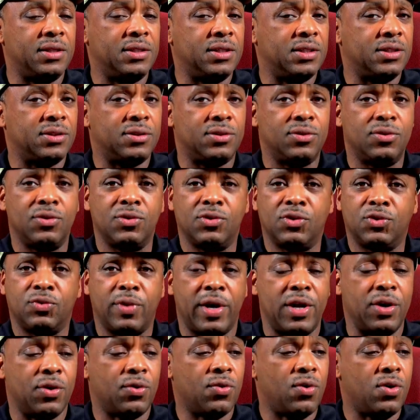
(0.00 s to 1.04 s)
Just
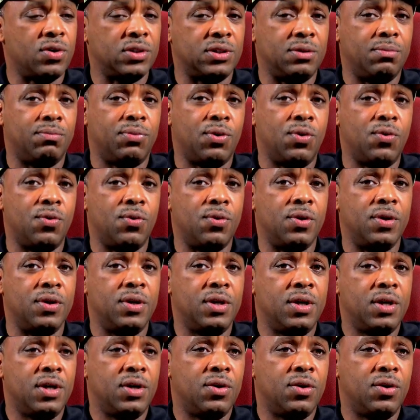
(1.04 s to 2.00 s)
straight across the board.